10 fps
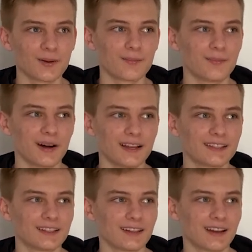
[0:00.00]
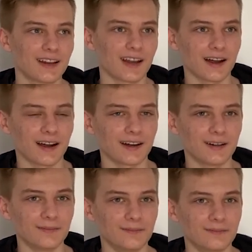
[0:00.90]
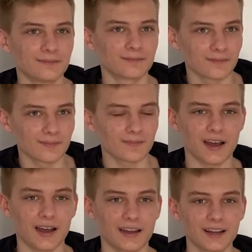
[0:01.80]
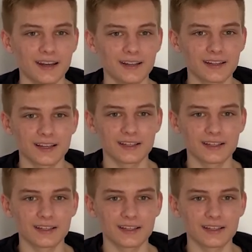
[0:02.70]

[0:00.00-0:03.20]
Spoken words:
But I'd kind of like